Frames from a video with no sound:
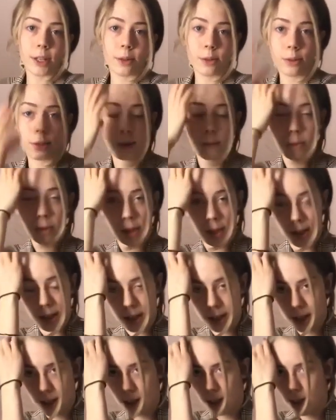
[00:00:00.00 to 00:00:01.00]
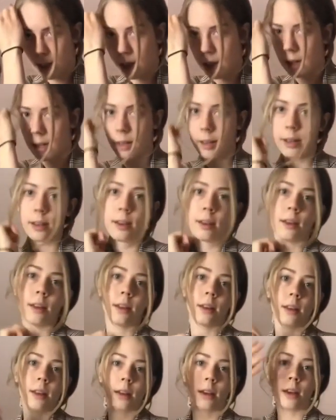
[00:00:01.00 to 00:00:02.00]
super easy,
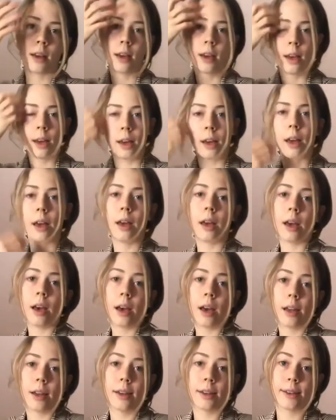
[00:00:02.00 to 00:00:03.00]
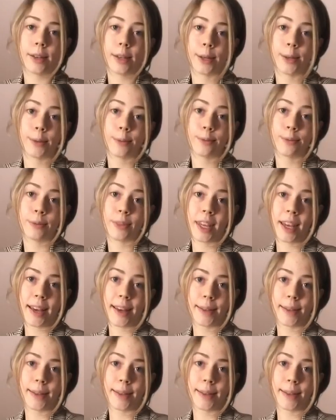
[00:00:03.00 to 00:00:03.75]
and yeah.